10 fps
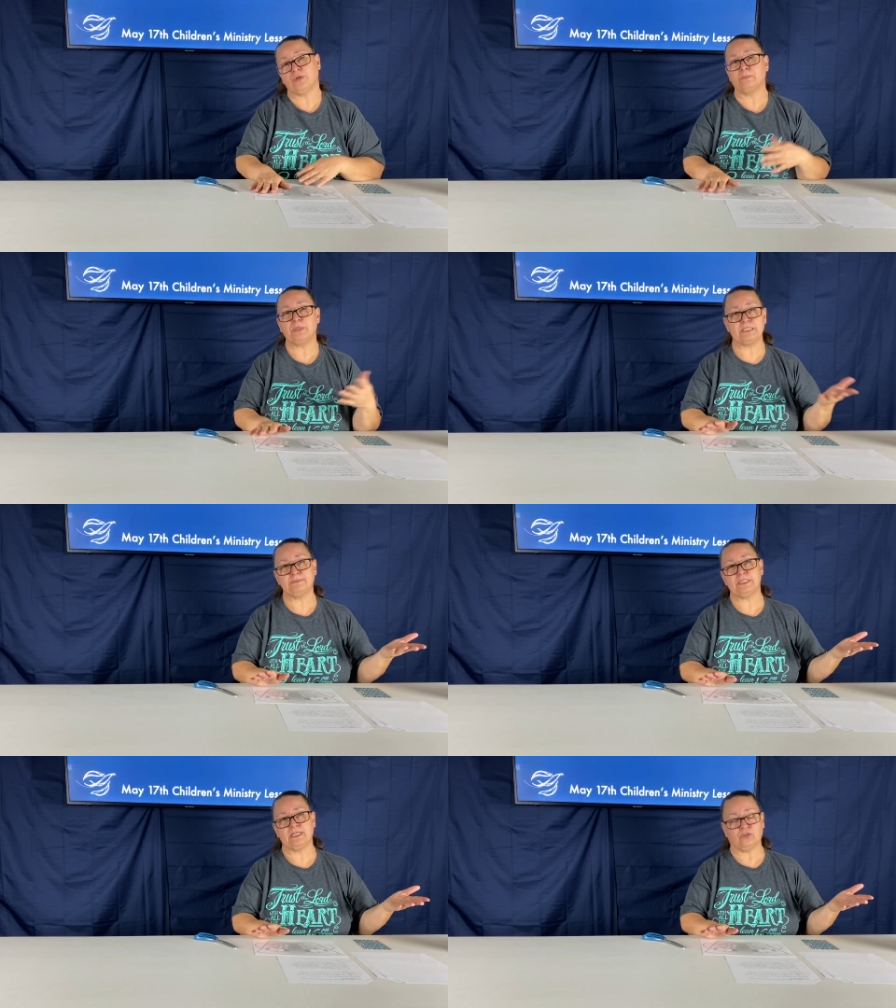You can put some
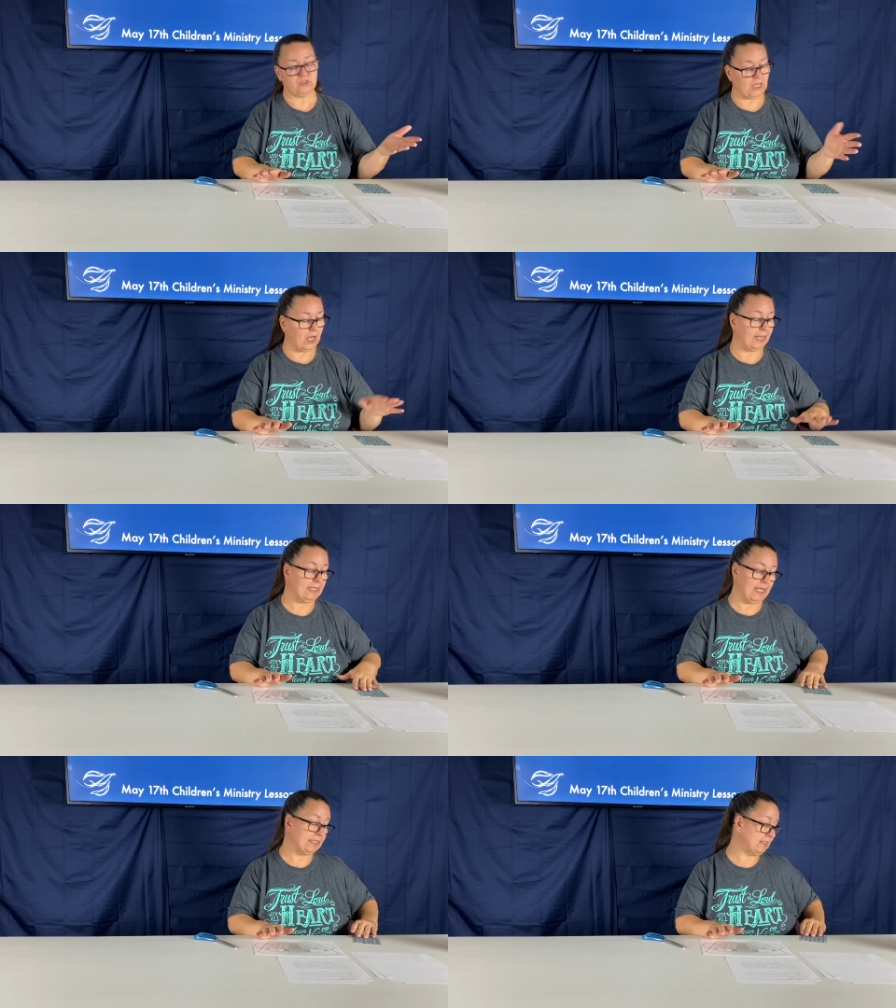stickers on
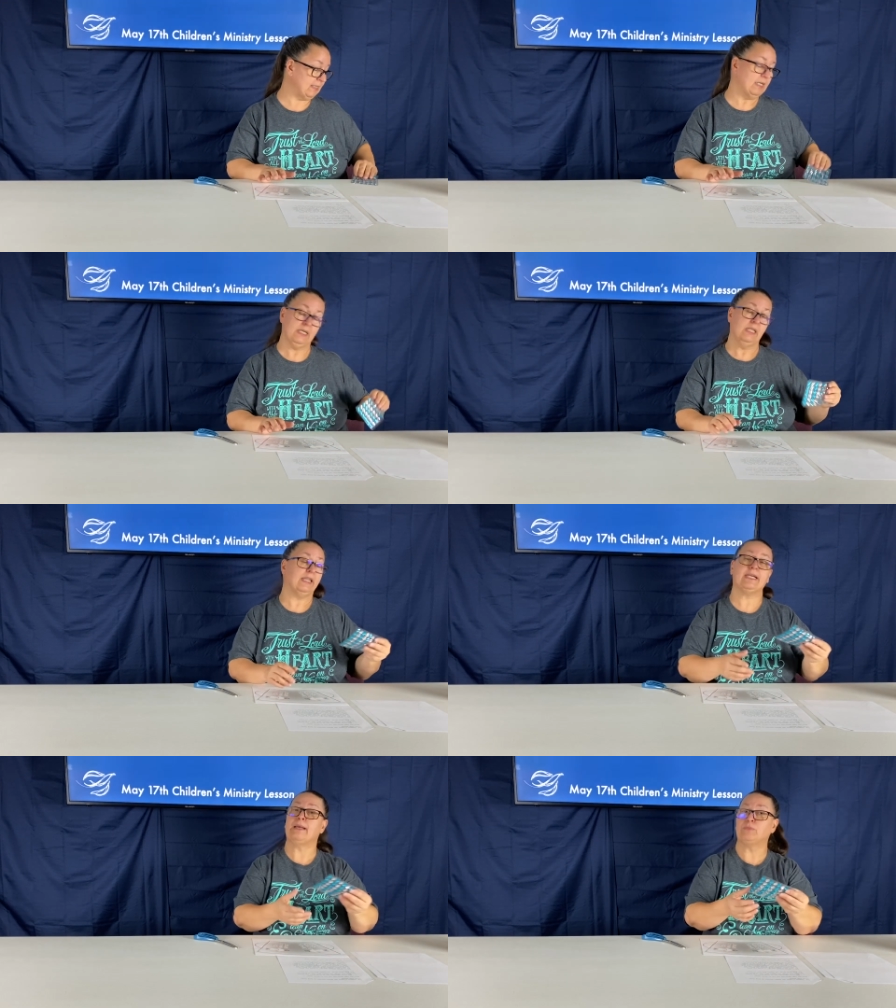it like,
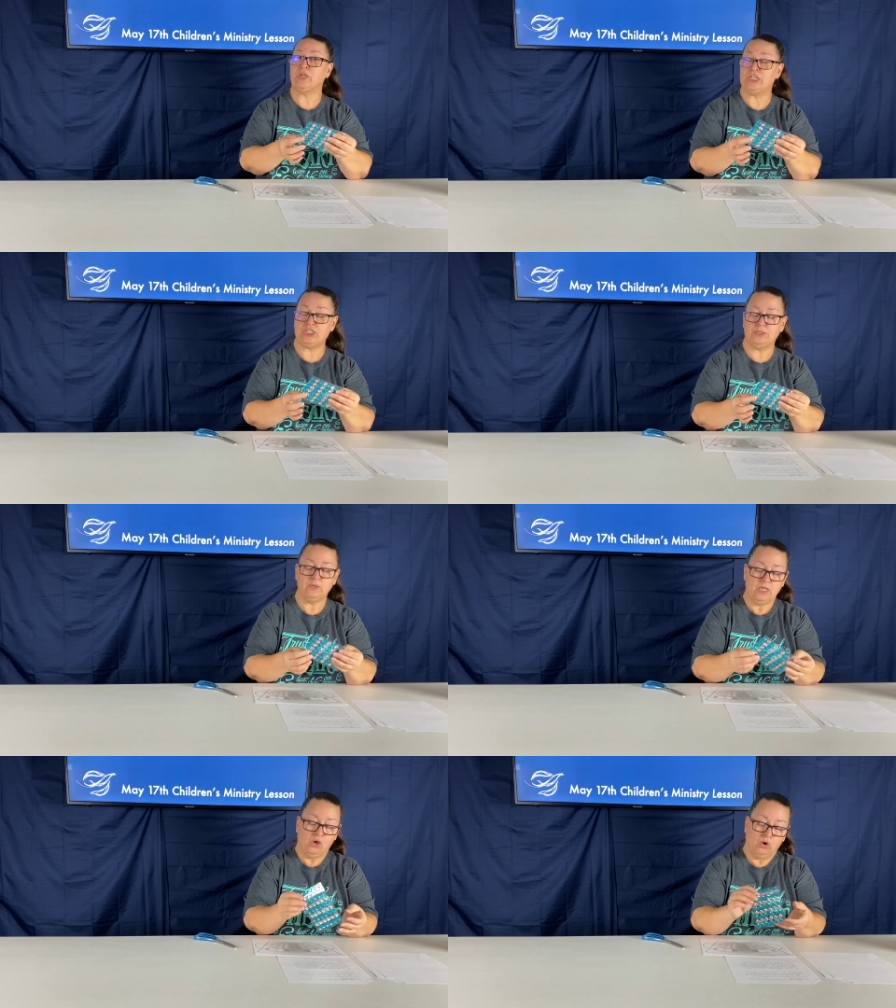like I'm going to
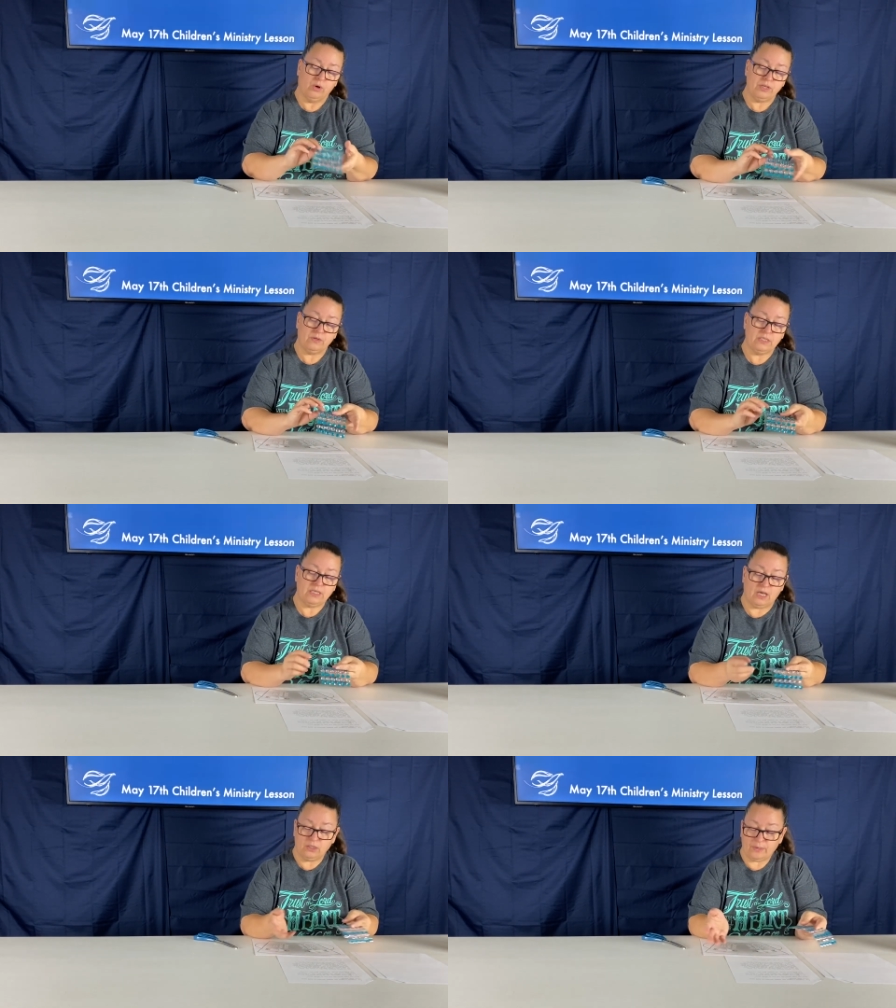do, or you could
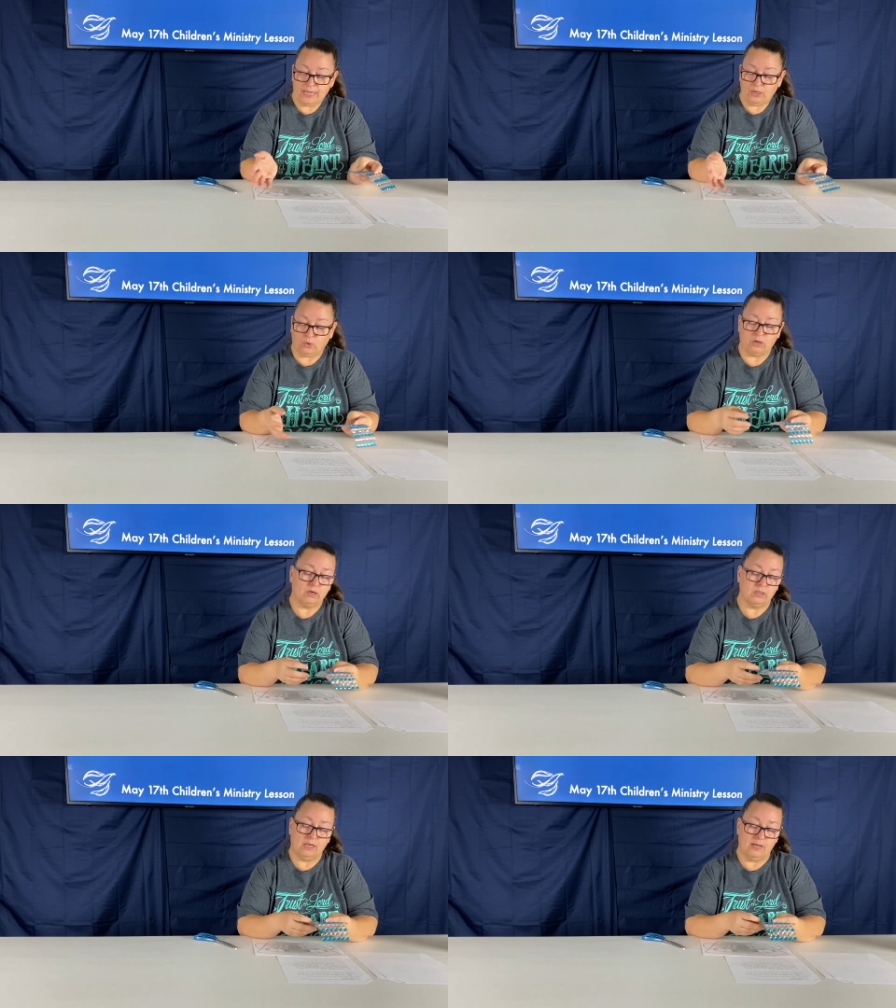color it
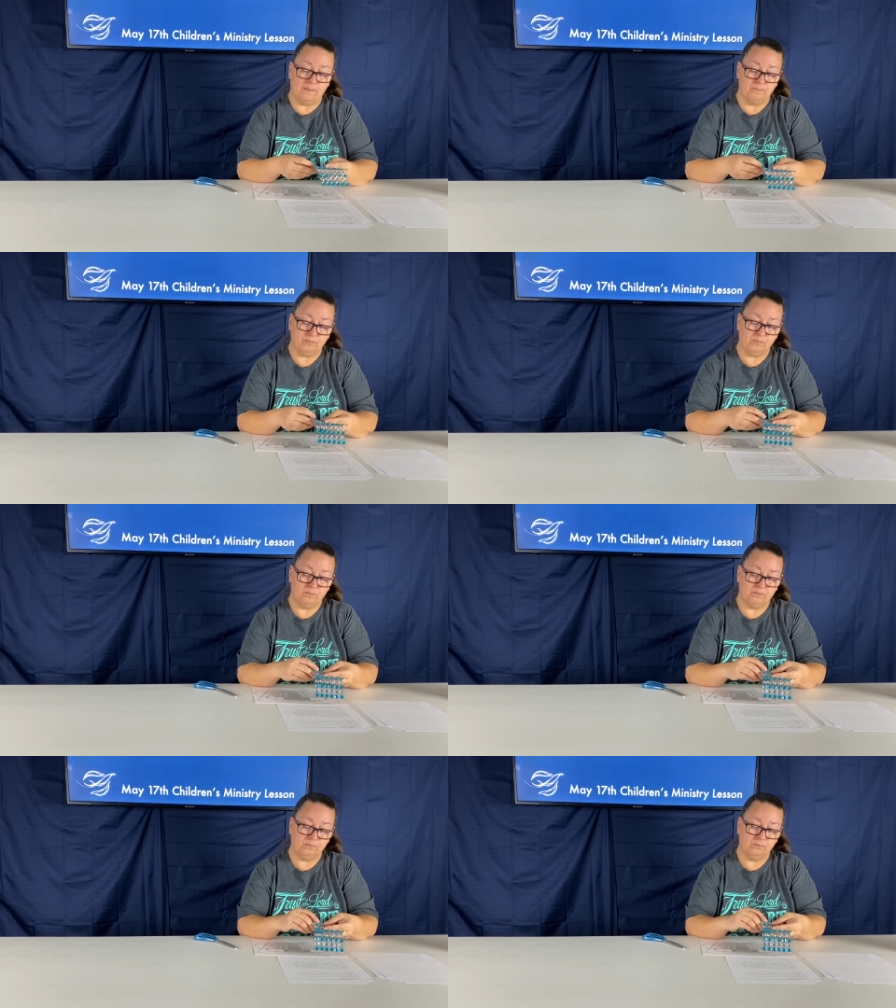or um,
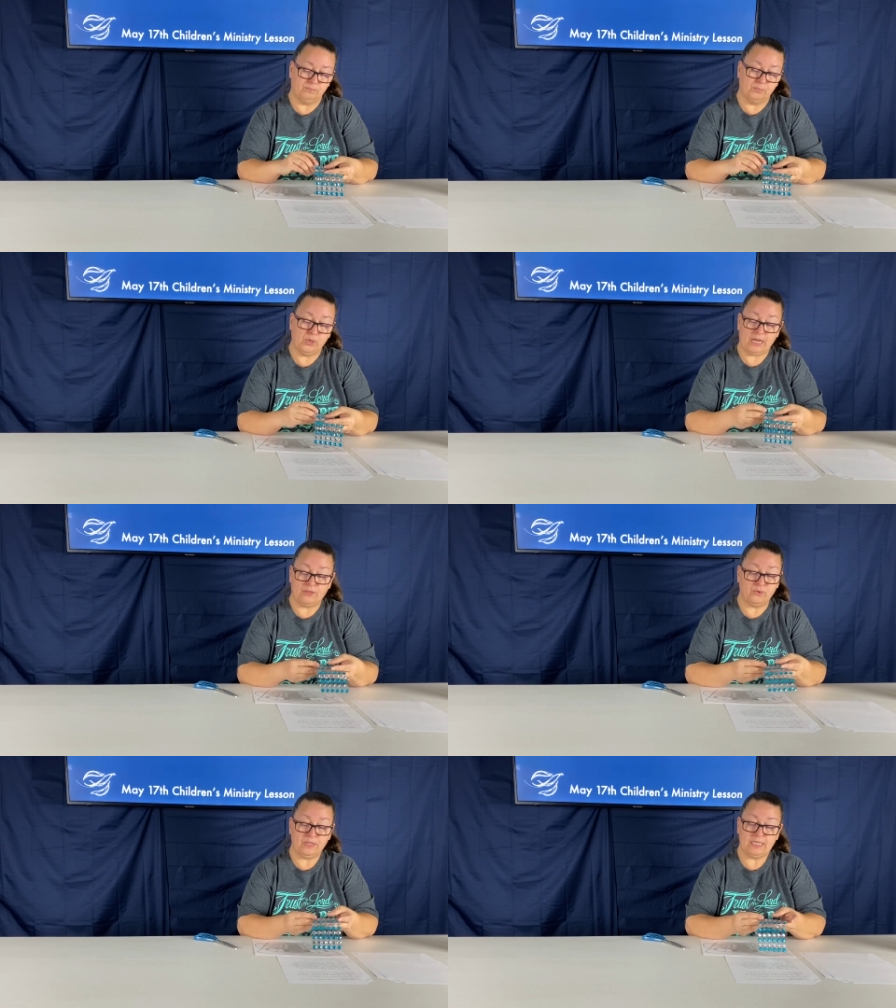put
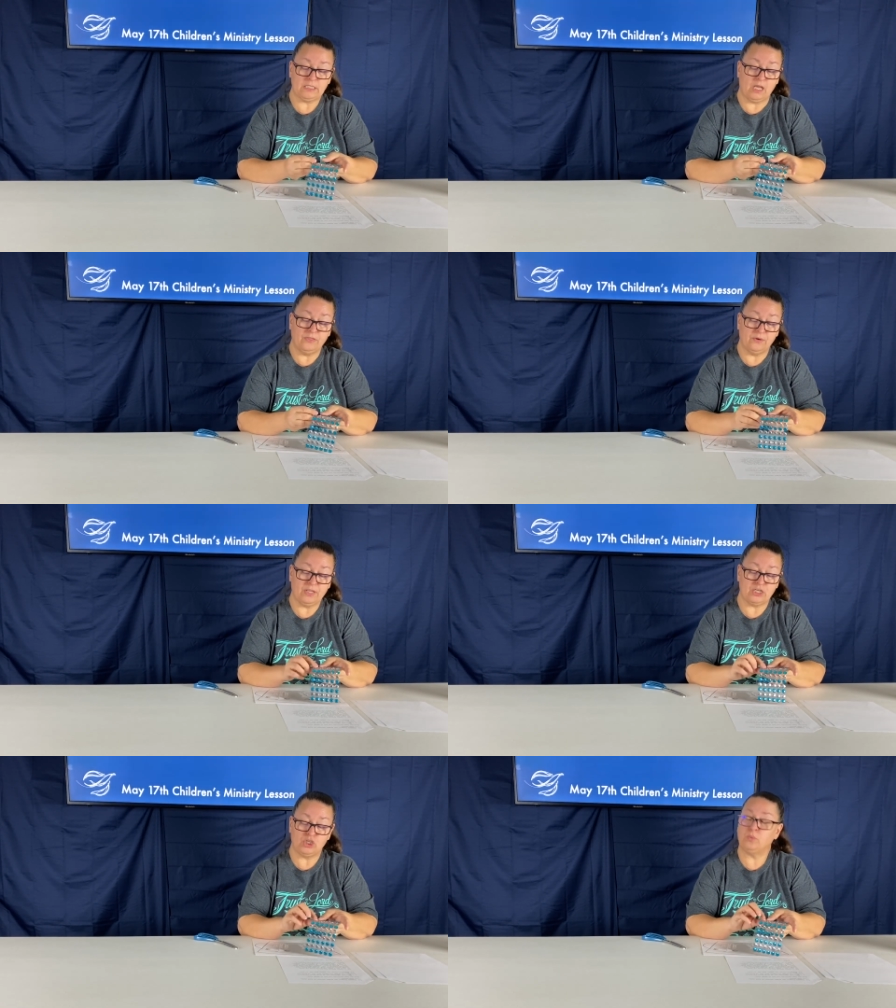other things on there that you